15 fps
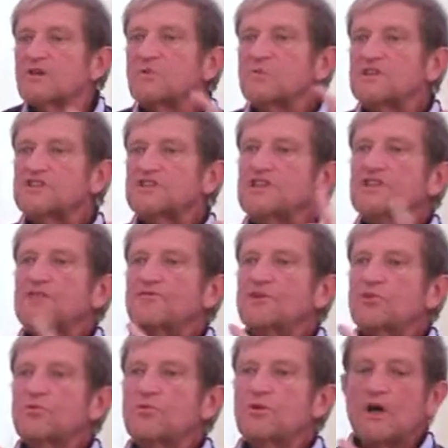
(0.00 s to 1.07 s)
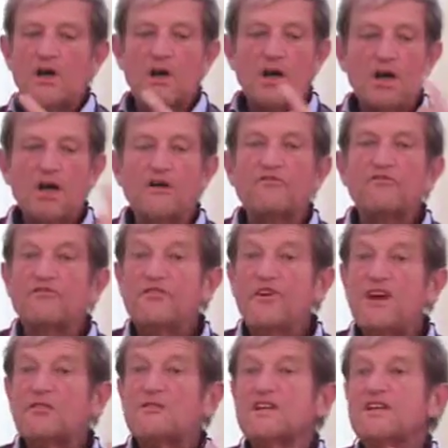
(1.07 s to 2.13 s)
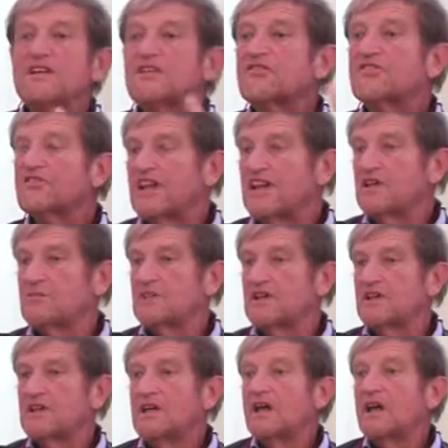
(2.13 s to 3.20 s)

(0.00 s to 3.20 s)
which give you a very stable